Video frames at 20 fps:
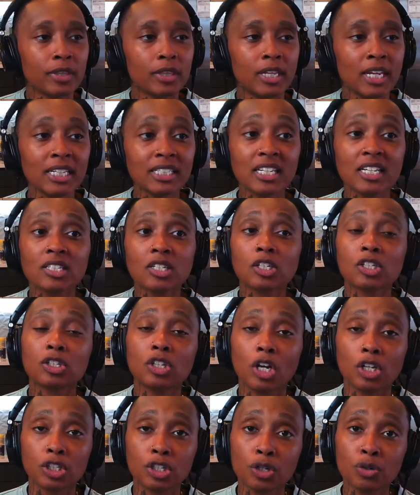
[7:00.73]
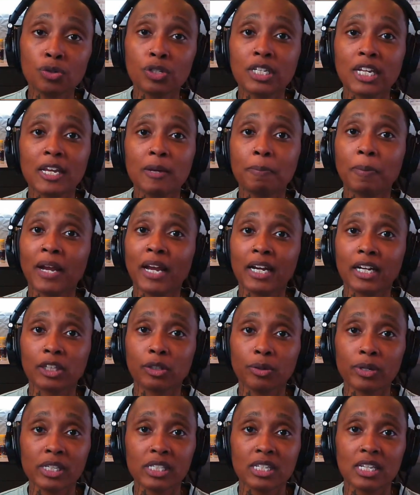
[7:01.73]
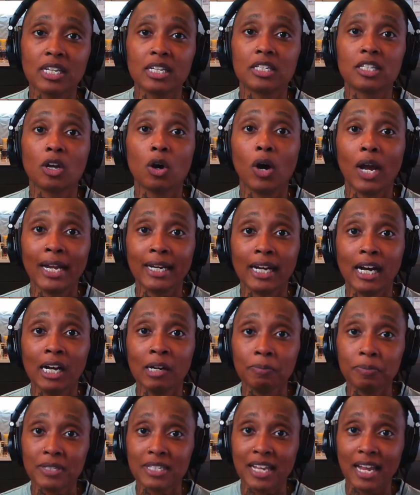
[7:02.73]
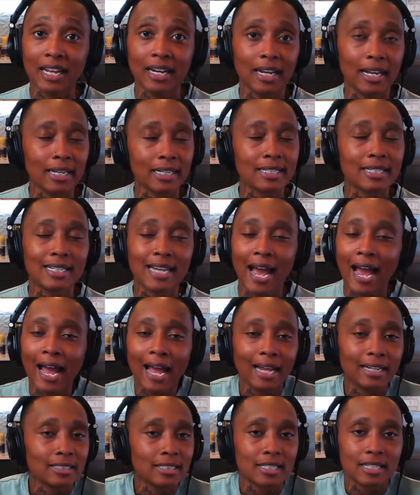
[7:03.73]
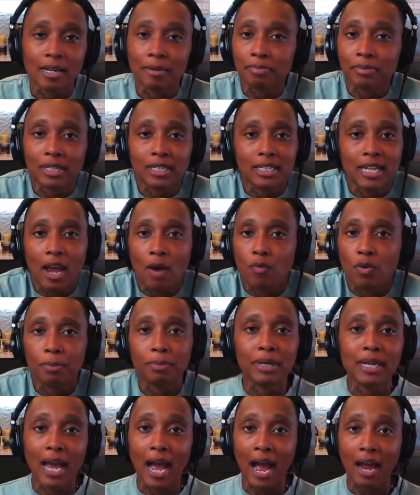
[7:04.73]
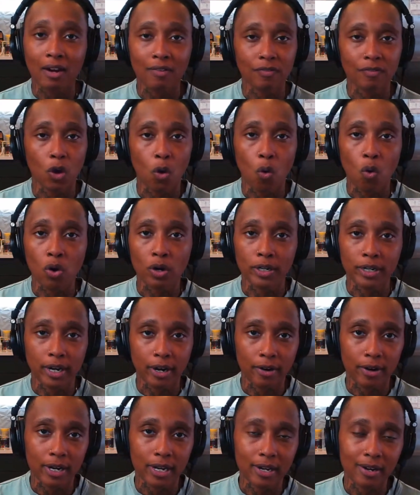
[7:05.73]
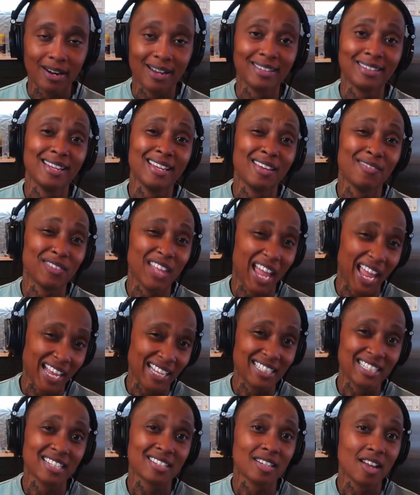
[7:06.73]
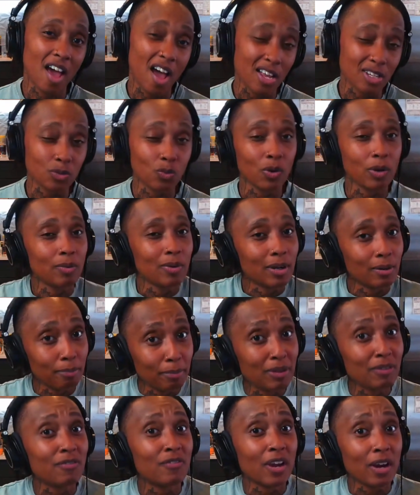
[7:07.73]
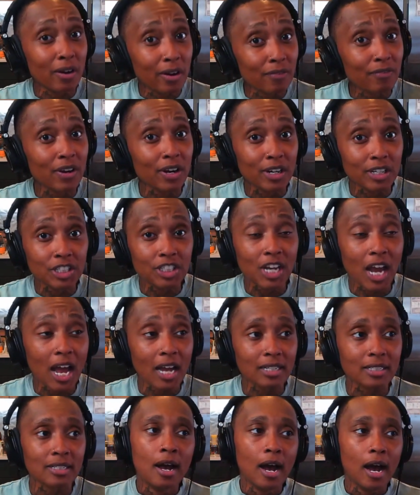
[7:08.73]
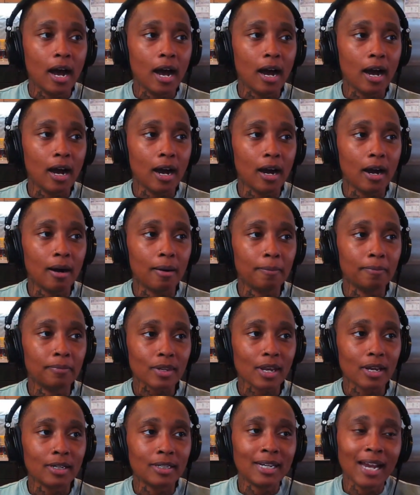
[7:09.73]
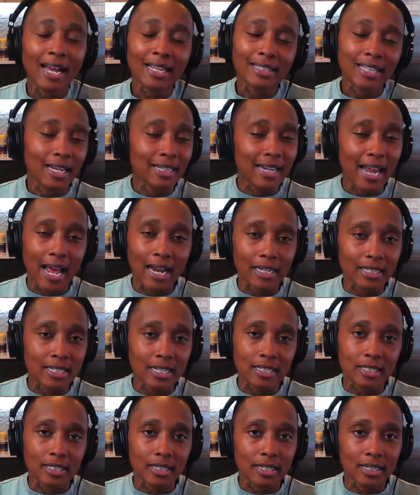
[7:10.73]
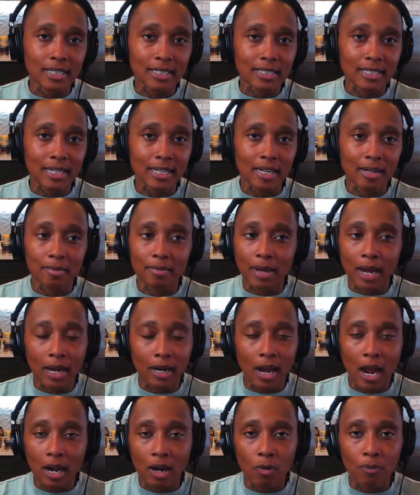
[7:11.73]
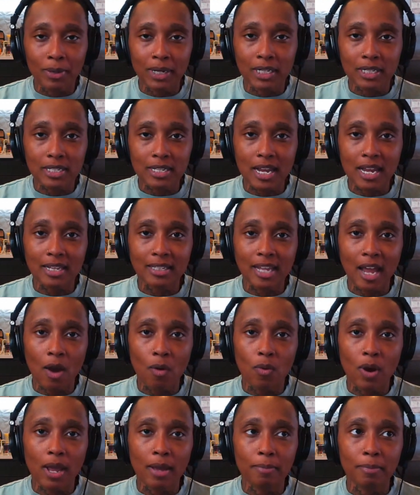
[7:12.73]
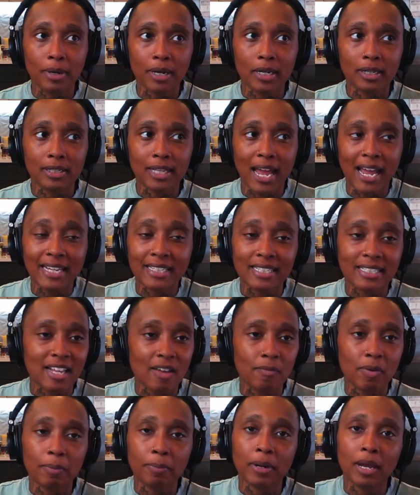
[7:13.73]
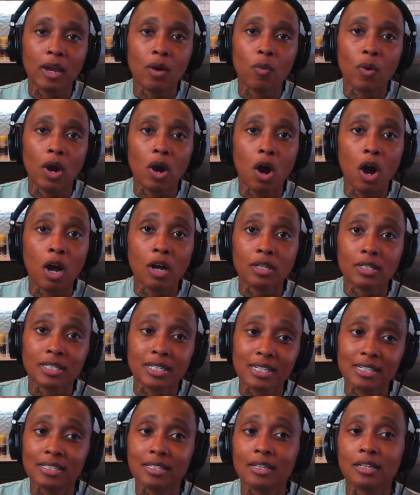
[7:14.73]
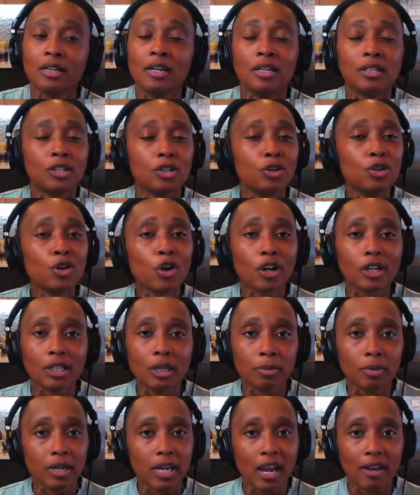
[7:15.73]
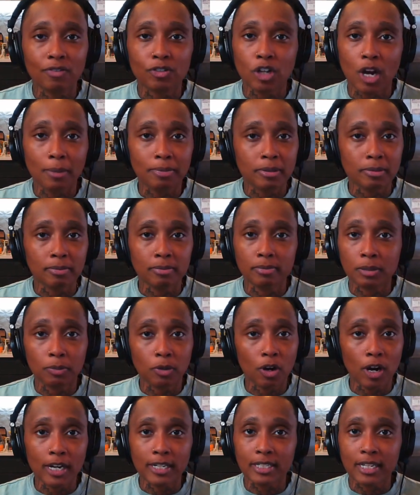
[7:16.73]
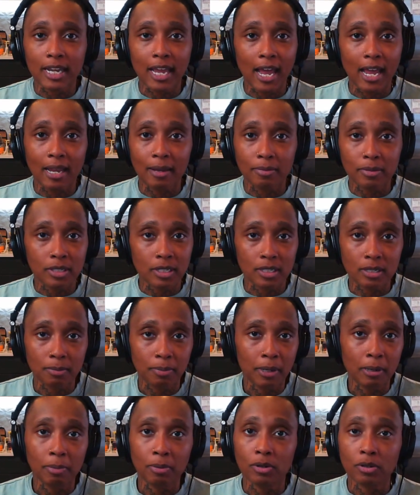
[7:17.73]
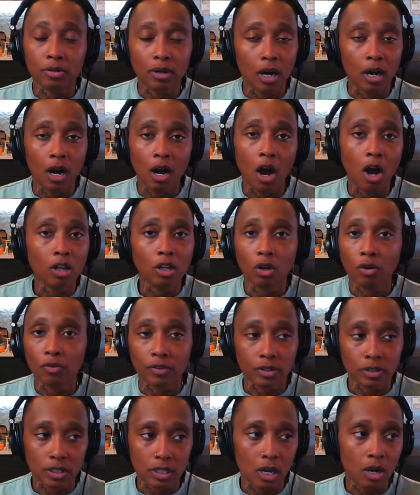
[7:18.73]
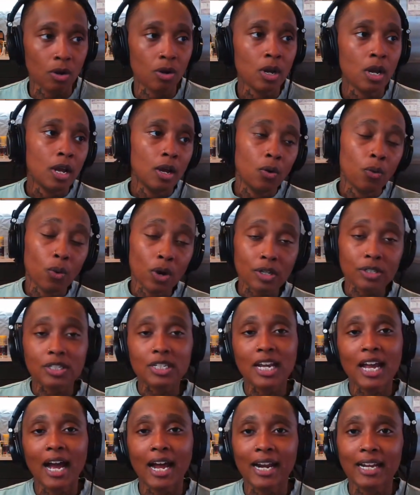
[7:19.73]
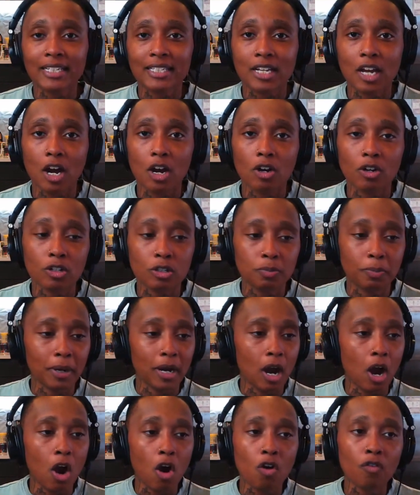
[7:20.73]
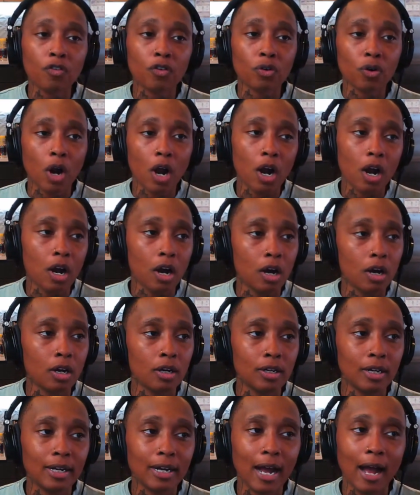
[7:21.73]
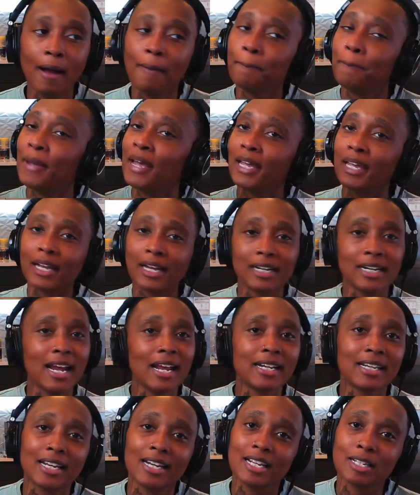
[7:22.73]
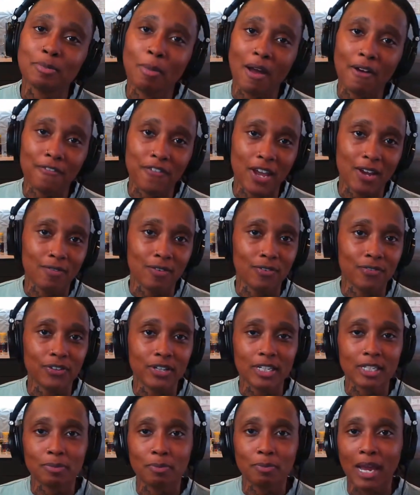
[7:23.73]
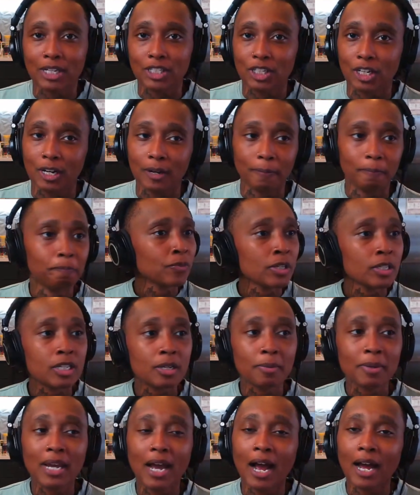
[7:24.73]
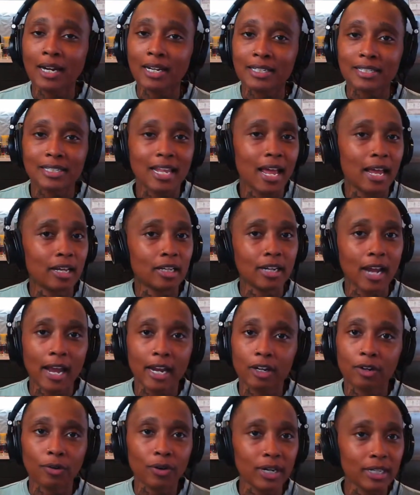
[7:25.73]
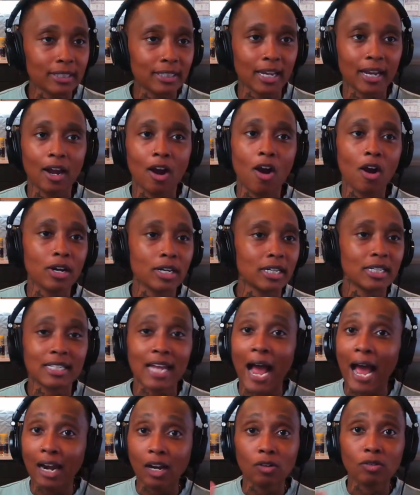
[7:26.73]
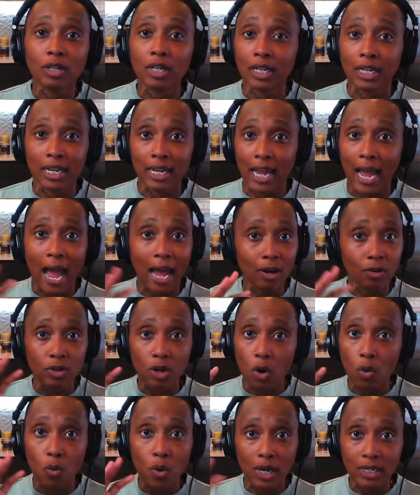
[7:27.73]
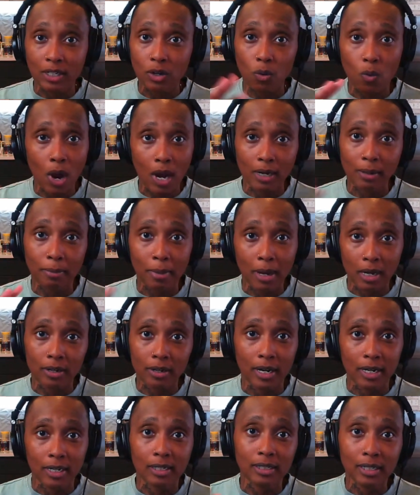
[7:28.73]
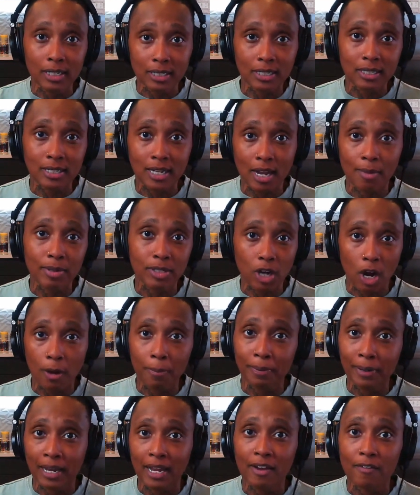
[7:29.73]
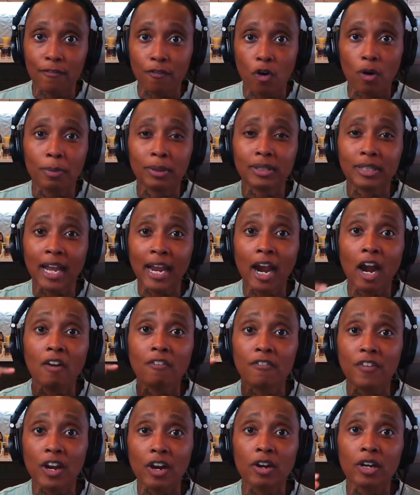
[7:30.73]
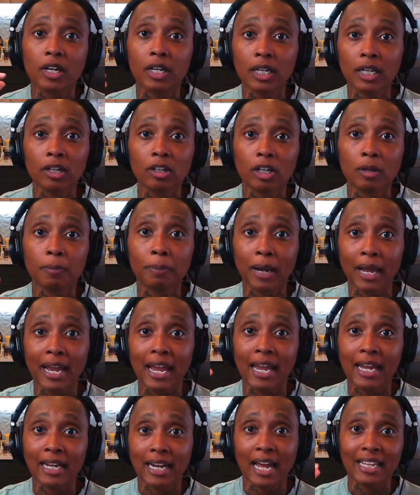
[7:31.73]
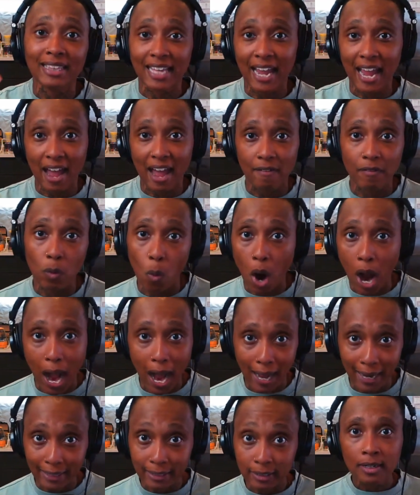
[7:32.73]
This is a 2 seed playing a 3 seed, so an upset is not something that would be out of the ordinary here. I think if the Aces lost, we would be very, very shocked. Not that Dallas isn't a good team. I don't mean to say it that way, but the Aces have been playing well all season. The New York Liberty have dropped some crazy games to some people all over. So we'll see how this goes. But overall, I'm picking Connecticut as my favorite for this matchup. To be honest, that grit, that hardiness, I don't know what DeWanna Bonner and Alyssa Thomas are playing for, but they are very clearly playing like they have a why.